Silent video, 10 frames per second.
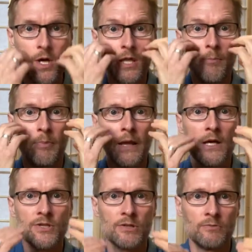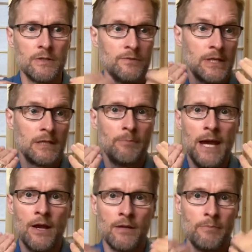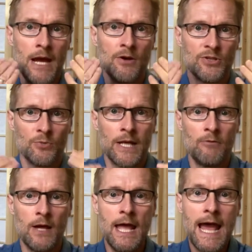the blush, or if you get embarrassed or whatever.